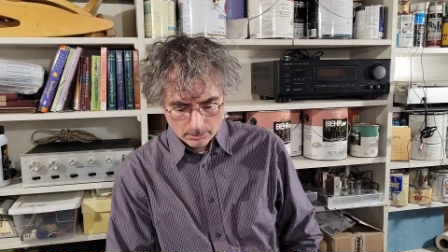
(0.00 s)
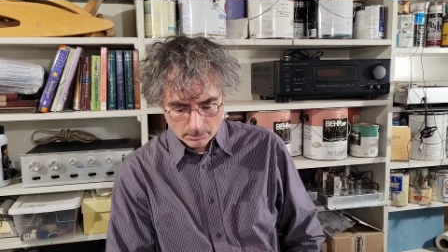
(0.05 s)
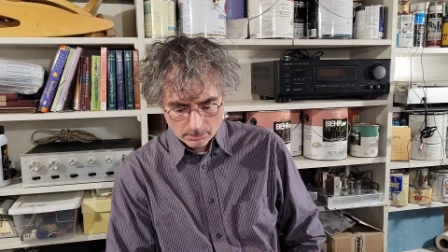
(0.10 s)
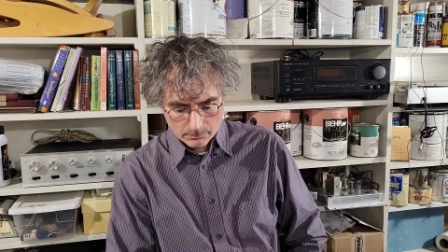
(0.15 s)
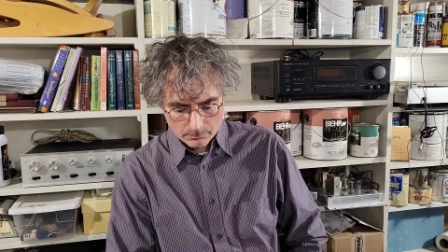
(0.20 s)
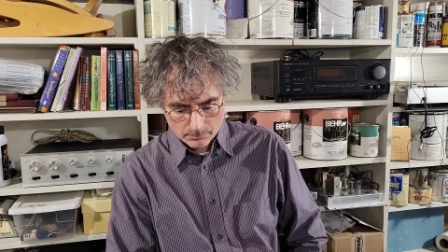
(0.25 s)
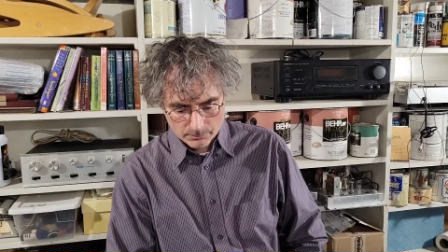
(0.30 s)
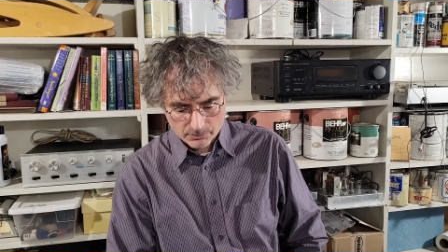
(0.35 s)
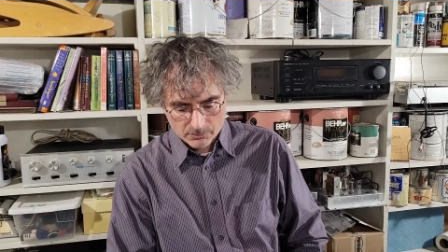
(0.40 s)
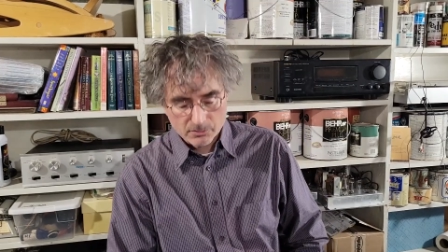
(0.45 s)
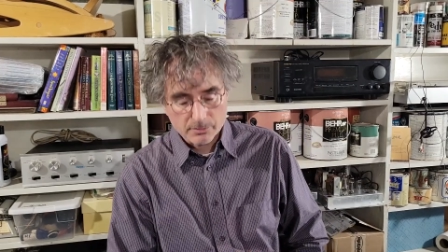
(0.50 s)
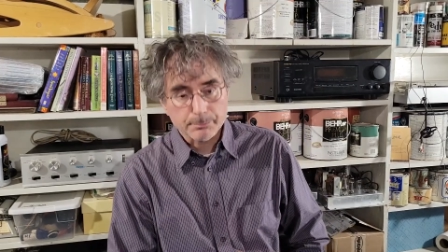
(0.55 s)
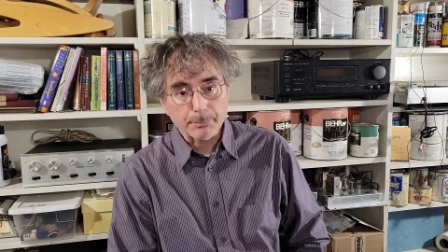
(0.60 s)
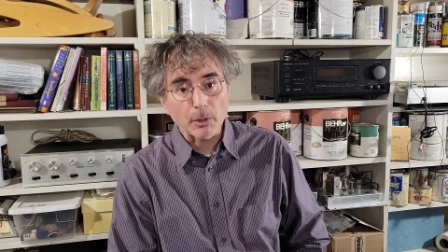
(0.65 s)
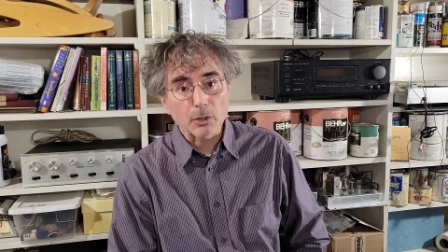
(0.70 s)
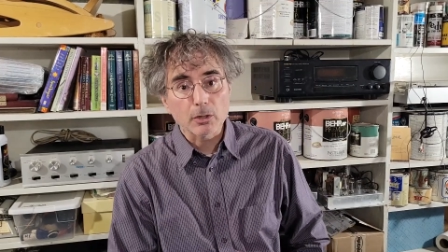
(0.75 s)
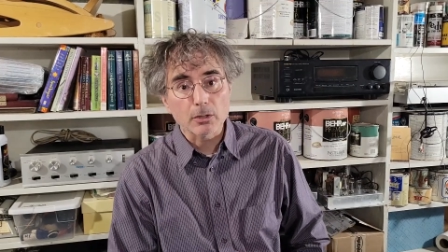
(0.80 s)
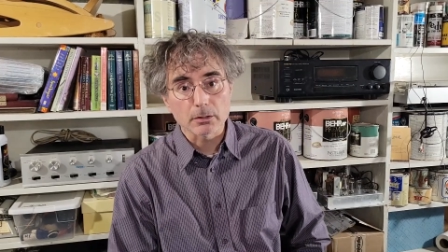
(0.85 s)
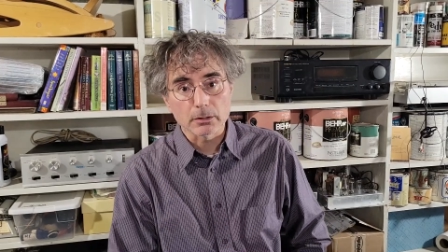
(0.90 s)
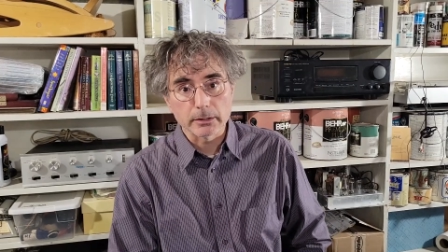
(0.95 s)
was
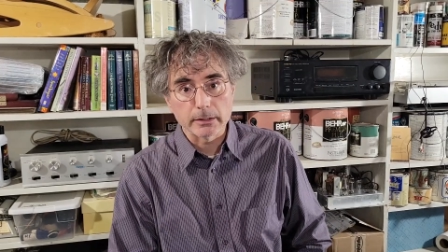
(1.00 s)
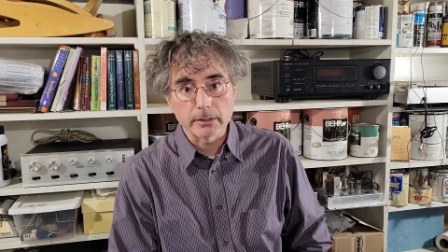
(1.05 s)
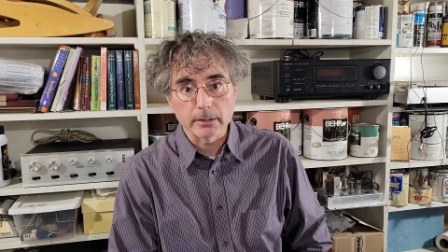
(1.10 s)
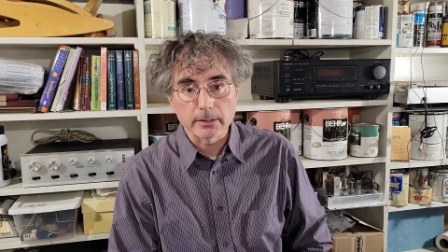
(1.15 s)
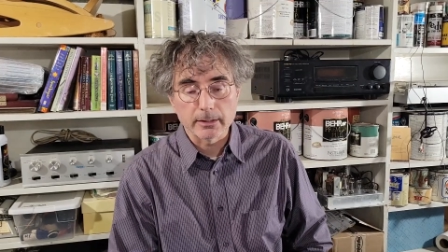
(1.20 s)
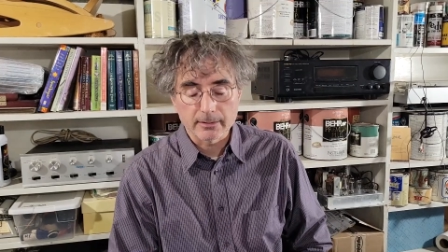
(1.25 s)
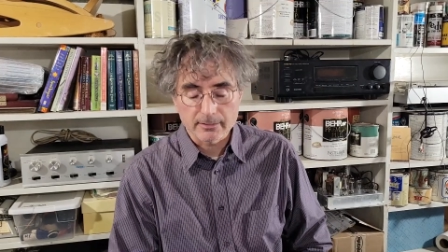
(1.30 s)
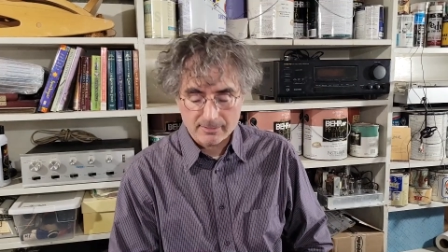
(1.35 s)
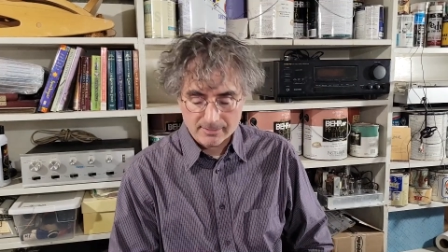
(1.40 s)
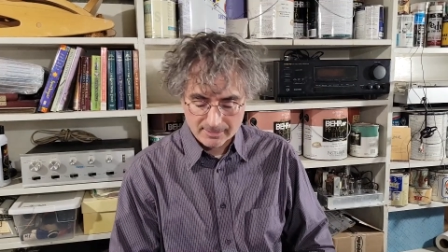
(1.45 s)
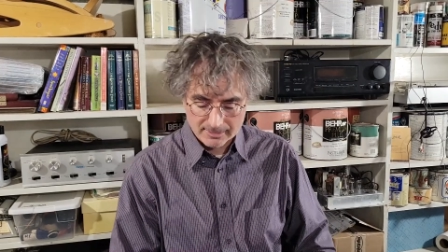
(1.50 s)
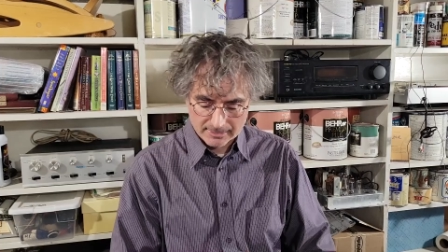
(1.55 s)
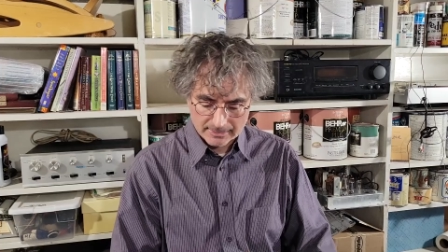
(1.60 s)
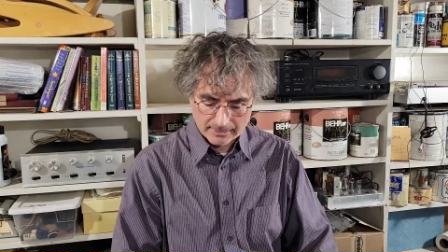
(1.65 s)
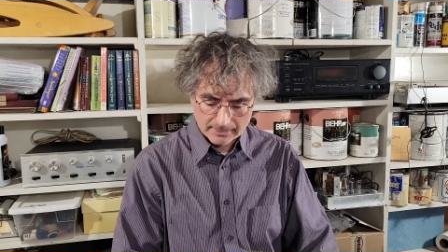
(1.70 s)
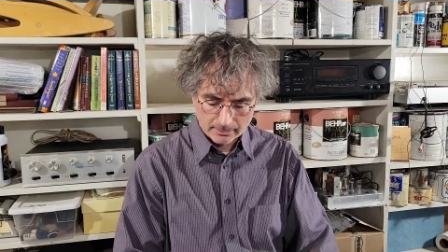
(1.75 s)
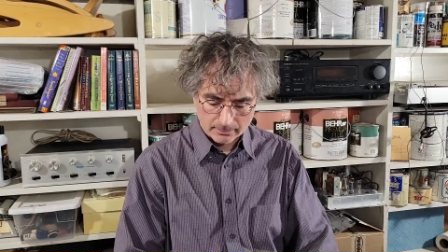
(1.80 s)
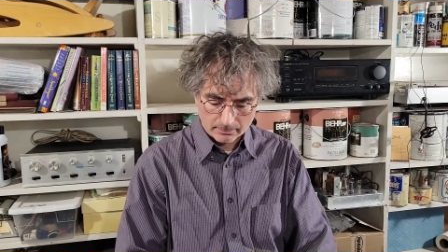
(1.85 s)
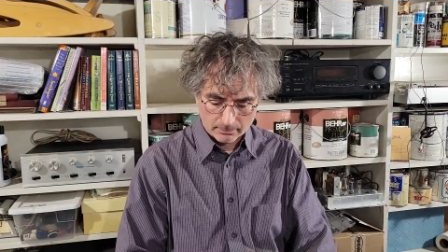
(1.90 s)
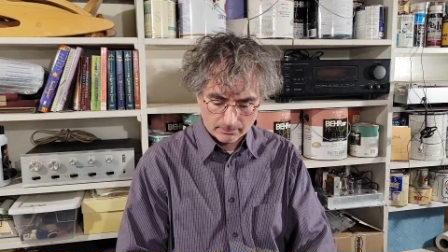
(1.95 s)
sparkly in its
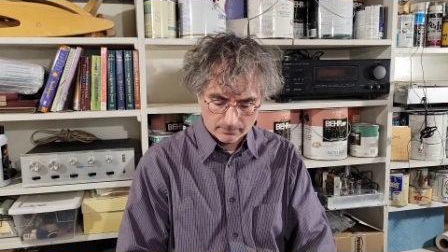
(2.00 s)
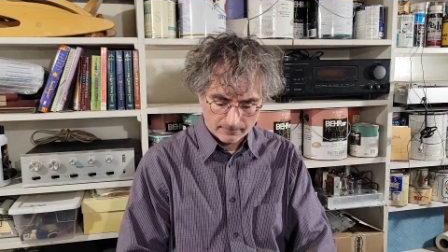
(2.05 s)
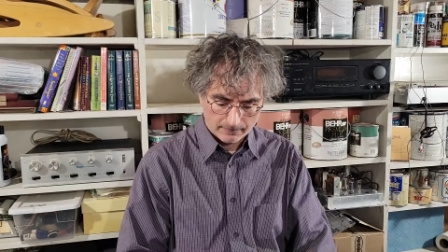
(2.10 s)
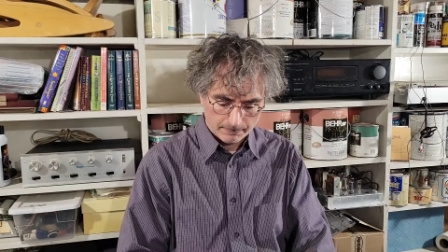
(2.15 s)
detail.